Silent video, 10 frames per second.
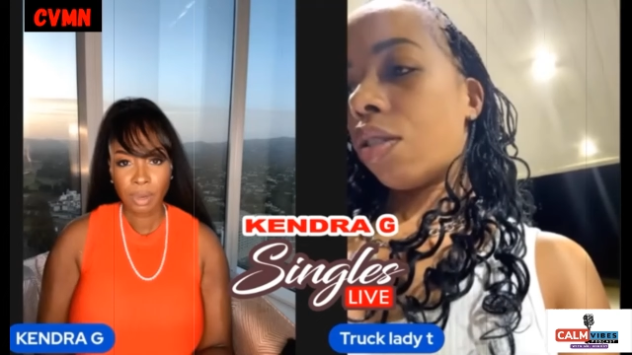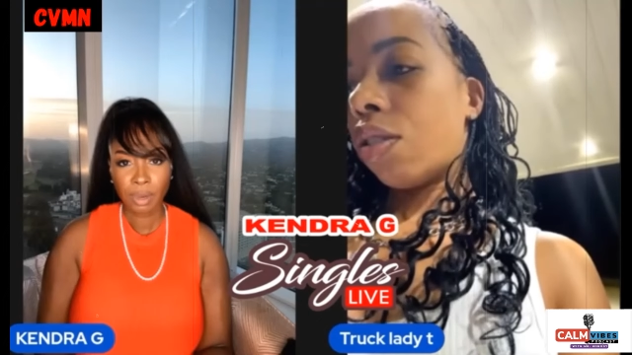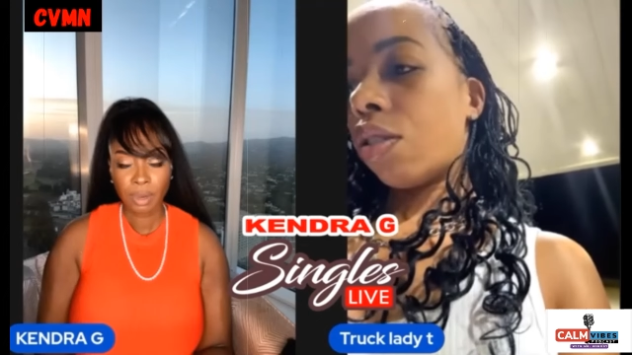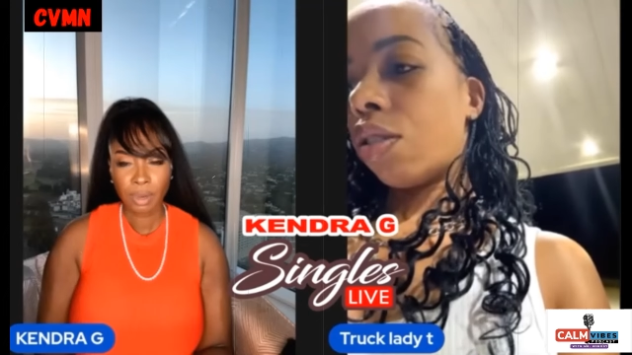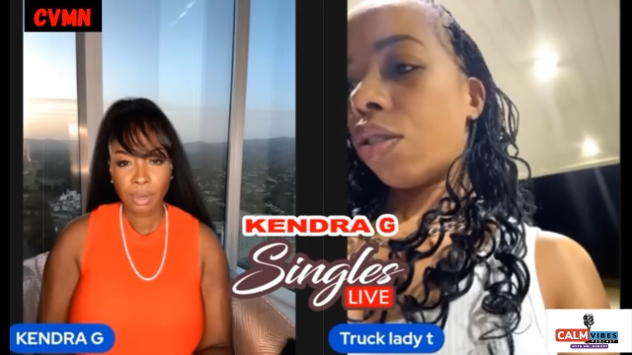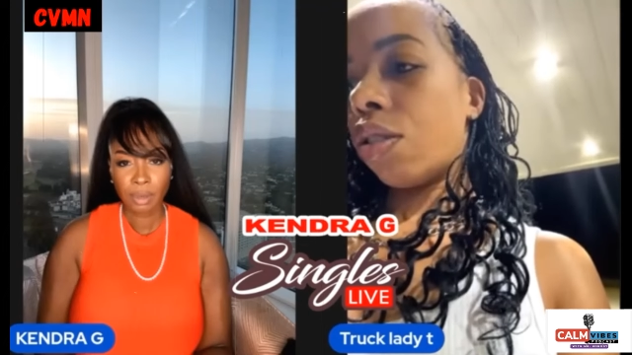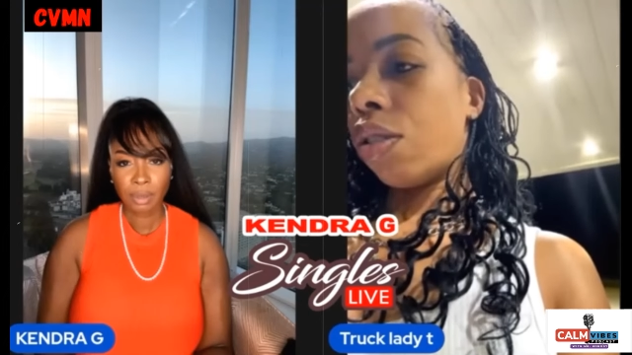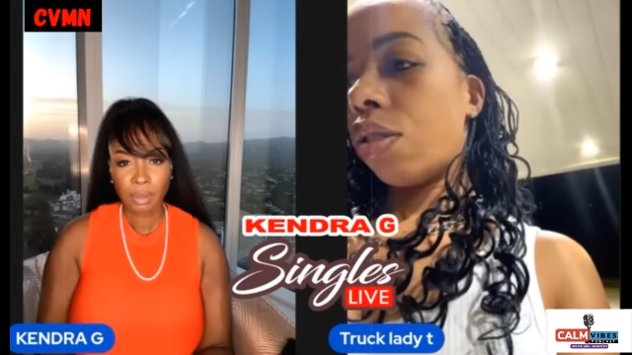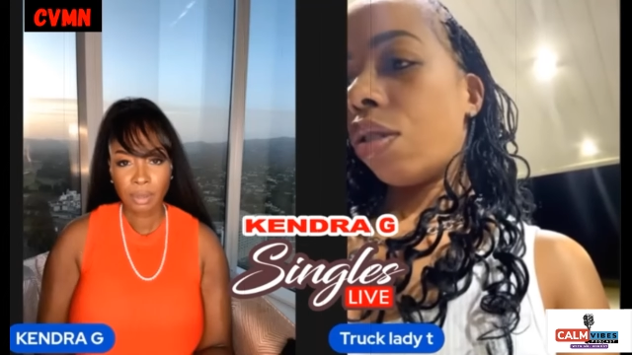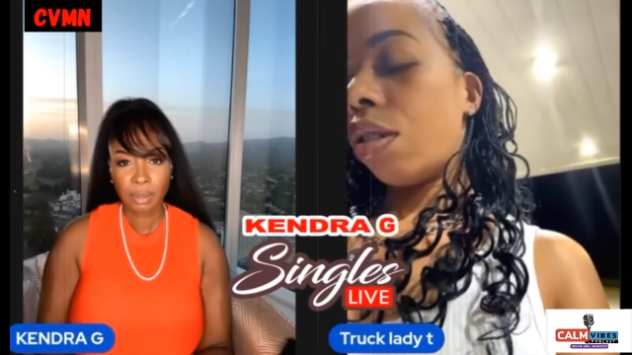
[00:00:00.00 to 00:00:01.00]

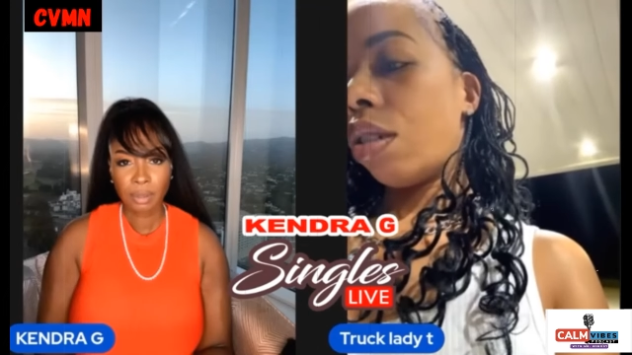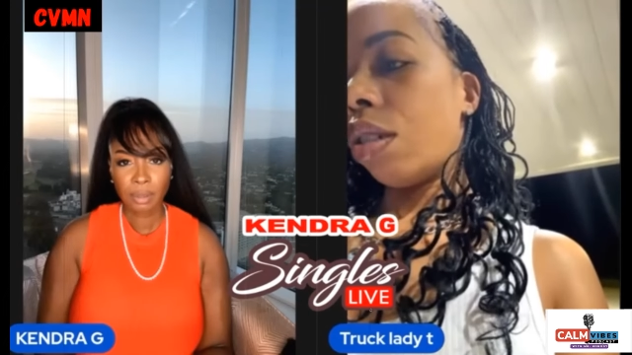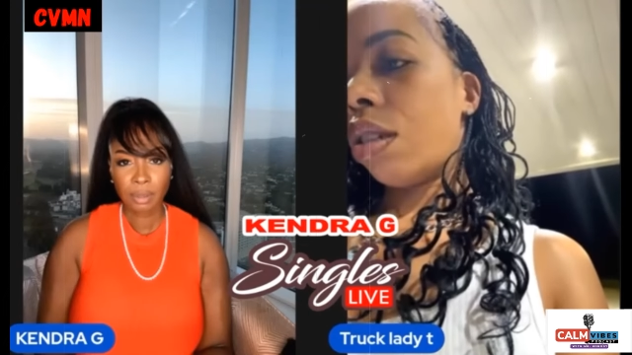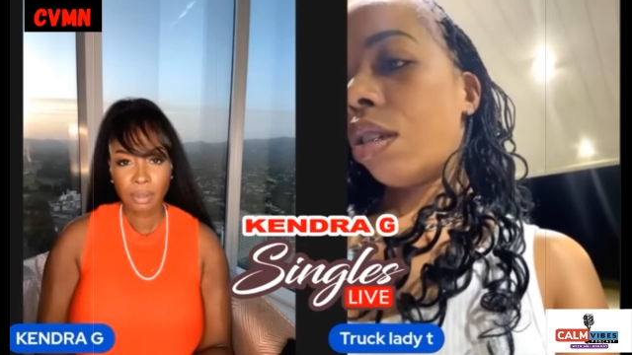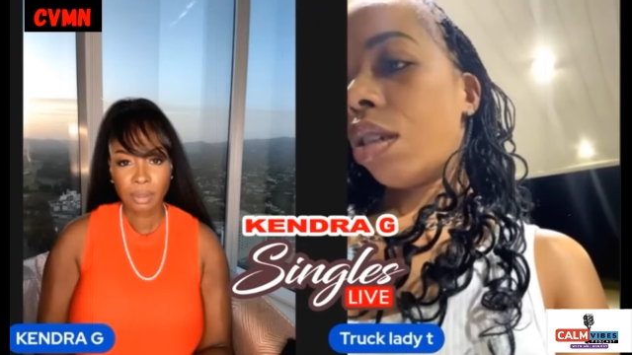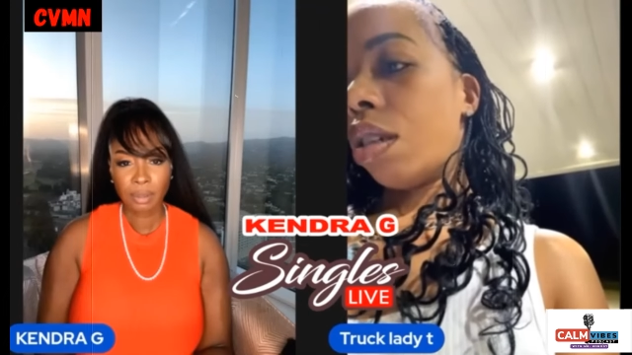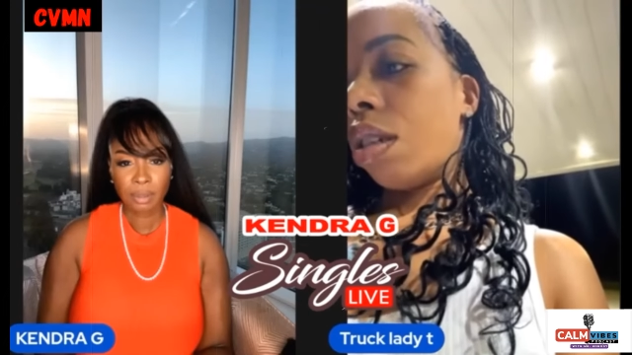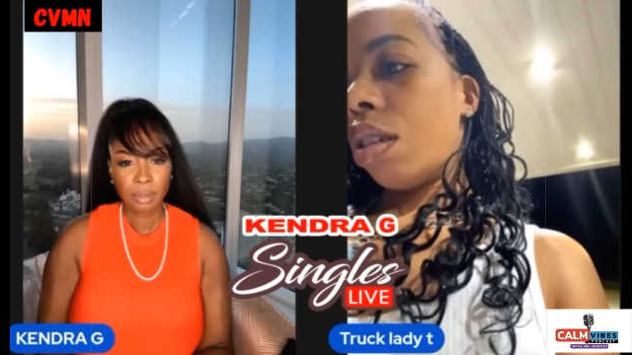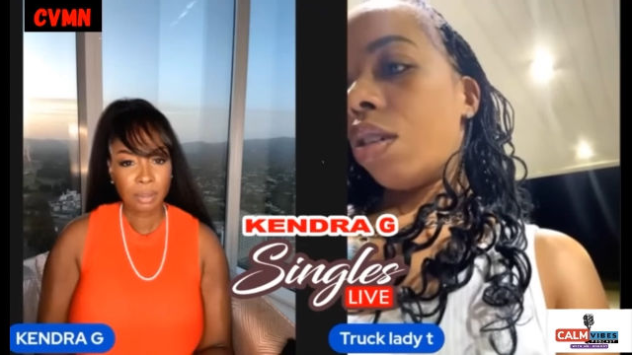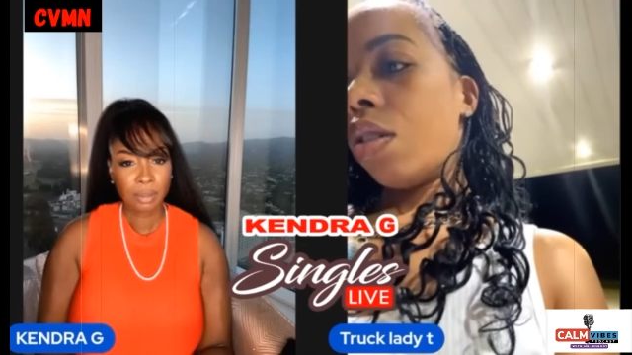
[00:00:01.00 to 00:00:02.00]

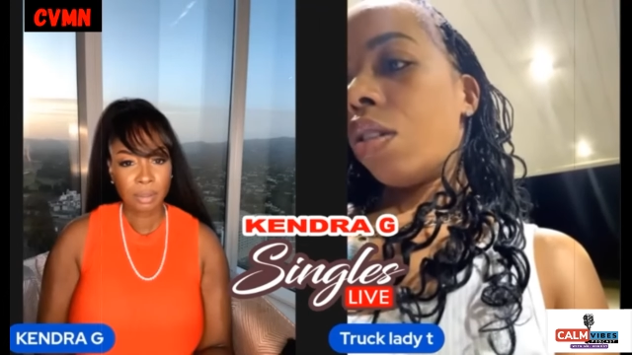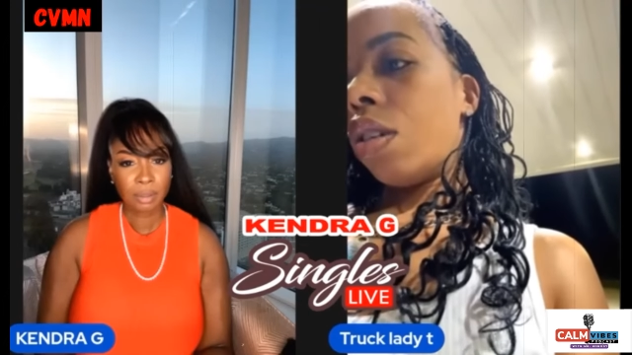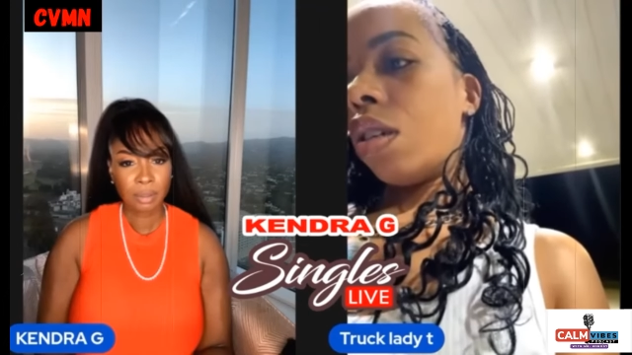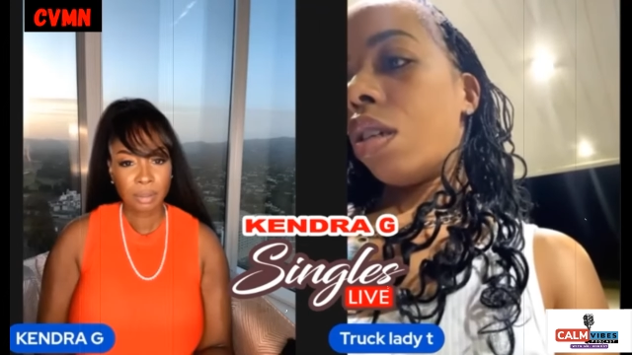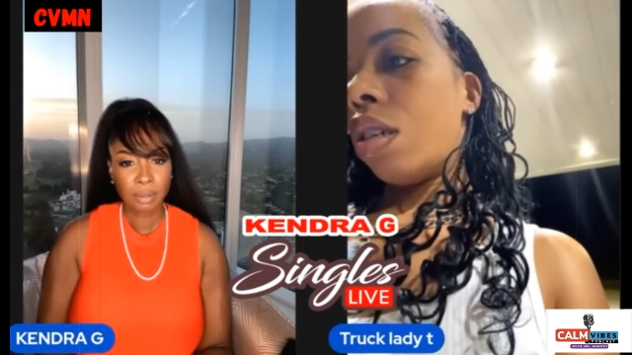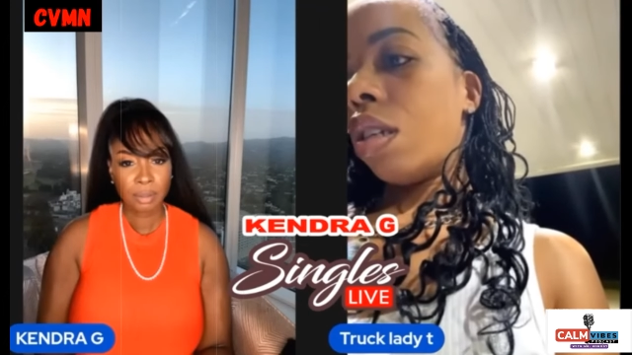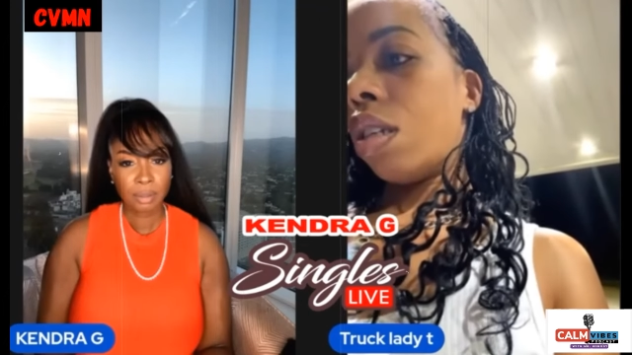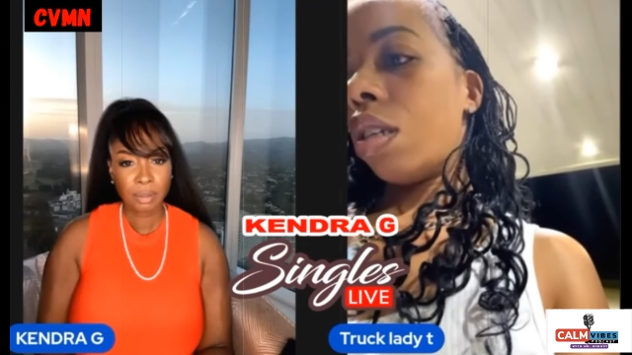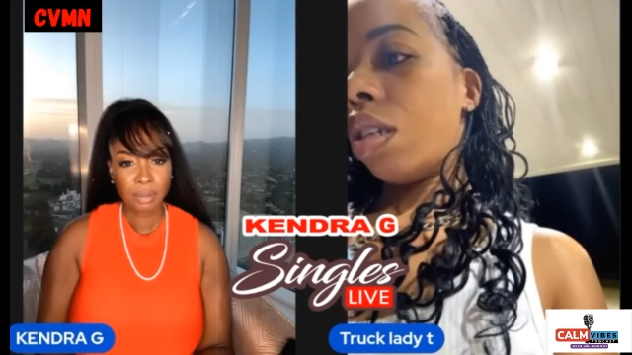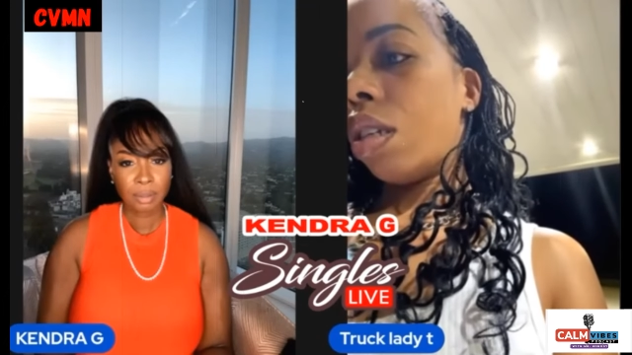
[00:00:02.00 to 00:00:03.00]

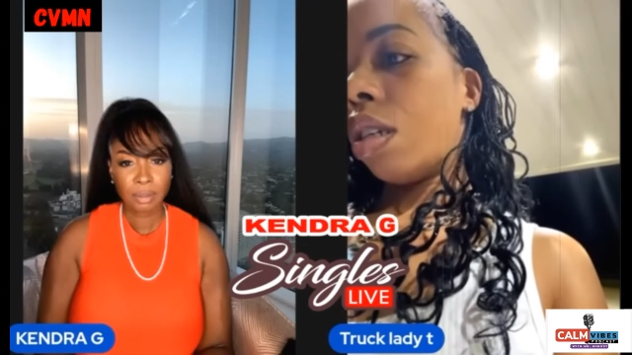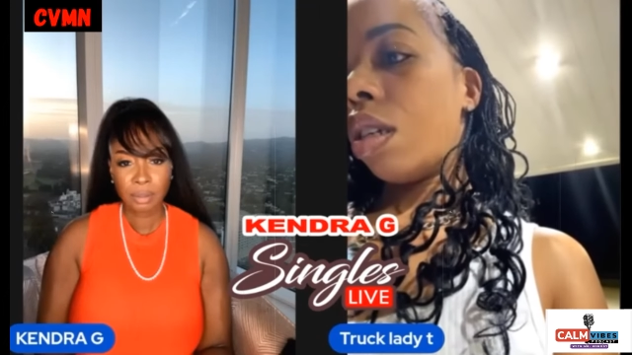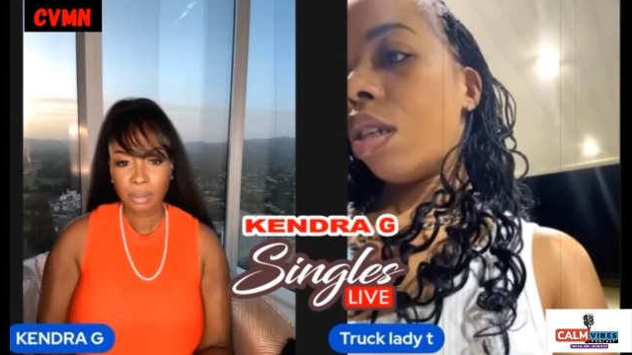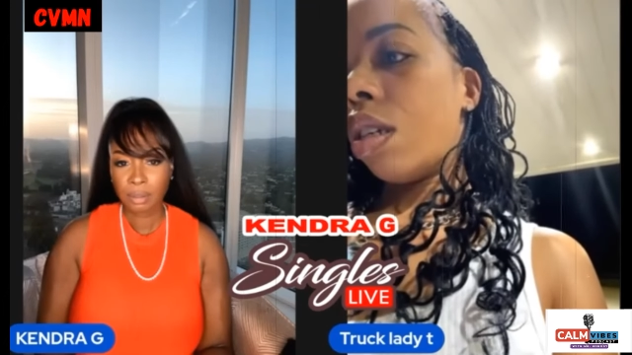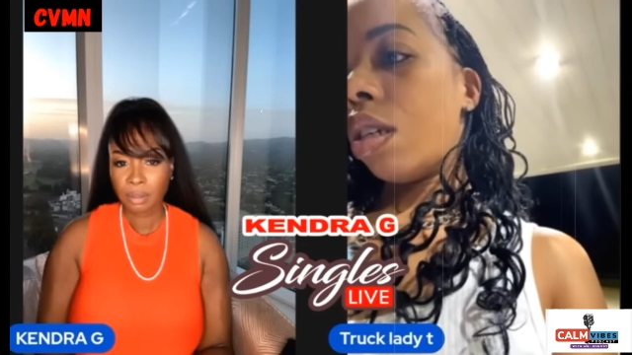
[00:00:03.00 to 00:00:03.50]
[no speech]